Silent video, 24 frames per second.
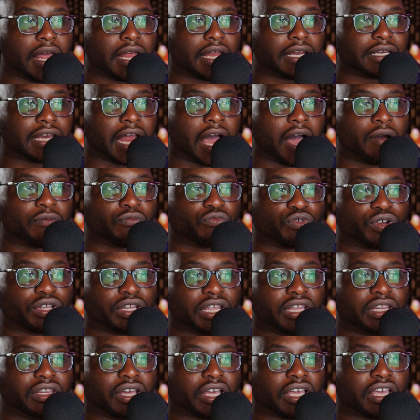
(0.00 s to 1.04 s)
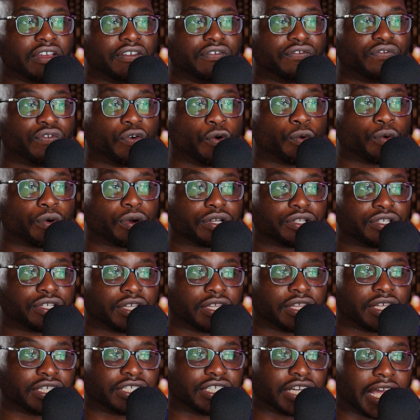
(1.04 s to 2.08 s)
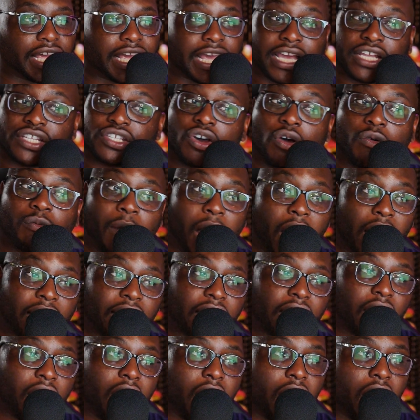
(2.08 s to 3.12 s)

Now I'm really looking forward to the Gigantomachia.